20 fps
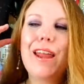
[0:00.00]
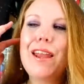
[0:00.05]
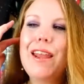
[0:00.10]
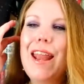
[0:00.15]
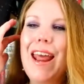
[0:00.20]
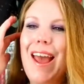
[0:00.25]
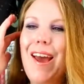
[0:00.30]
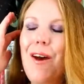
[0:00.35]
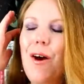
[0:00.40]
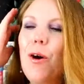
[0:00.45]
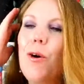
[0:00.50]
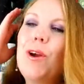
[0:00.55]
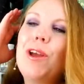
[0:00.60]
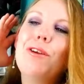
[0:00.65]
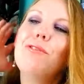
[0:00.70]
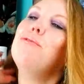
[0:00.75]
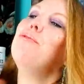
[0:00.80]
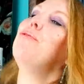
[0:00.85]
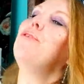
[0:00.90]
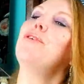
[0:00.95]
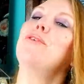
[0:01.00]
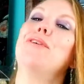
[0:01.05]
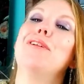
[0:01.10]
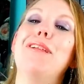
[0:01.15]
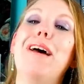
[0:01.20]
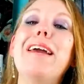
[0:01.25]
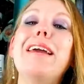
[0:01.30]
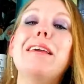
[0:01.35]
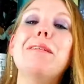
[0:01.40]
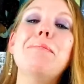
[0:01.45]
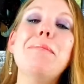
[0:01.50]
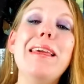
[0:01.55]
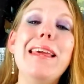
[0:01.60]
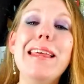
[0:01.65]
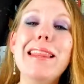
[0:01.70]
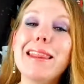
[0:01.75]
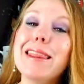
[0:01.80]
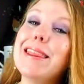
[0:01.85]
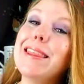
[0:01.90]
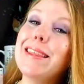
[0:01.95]
Now, if you're like
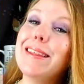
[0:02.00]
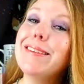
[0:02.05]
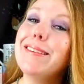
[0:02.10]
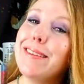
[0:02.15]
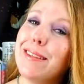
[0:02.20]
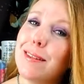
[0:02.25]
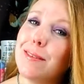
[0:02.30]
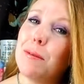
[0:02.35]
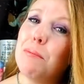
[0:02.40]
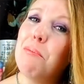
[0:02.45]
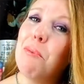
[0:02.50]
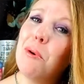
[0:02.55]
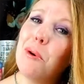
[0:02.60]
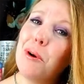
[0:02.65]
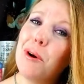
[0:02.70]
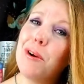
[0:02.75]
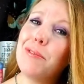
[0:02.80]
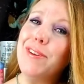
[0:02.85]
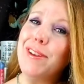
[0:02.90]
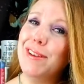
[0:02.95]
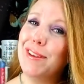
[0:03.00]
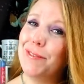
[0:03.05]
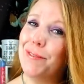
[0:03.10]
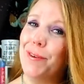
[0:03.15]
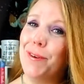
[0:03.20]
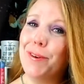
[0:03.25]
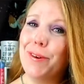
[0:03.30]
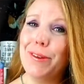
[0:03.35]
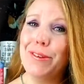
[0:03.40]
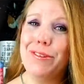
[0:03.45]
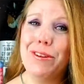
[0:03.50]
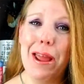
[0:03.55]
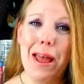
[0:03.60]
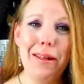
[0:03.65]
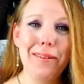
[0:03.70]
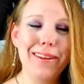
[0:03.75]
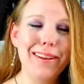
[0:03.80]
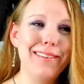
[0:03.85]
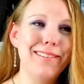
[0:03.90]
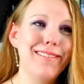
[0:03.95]
me, this is more of a difficult
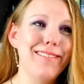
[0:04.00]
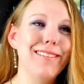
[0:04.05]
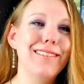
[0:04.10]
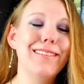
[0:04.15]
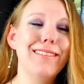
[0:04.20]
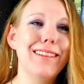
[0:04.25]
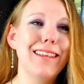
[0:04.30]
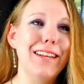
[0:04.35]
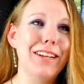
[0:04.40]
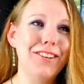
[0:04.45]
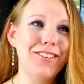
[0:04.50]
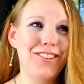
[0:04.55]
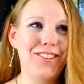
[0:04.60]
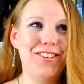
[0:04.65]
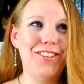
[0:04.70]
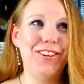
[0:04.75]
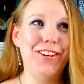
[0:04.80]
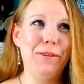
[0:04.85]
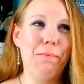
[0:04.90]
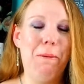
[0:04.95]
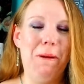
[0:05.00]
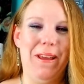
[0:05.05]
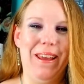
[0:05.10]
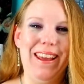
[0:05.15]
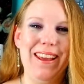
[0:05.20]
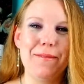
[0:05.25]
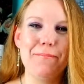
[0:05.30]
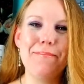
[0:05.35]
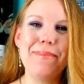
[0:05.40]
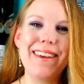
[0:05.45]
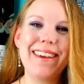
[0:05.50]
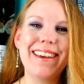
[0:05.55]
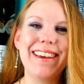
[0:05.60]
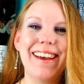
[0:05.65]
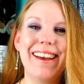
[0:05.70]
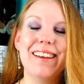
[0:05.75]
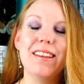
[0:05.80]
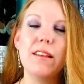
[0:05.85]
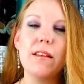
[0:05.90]
challenge than it should be because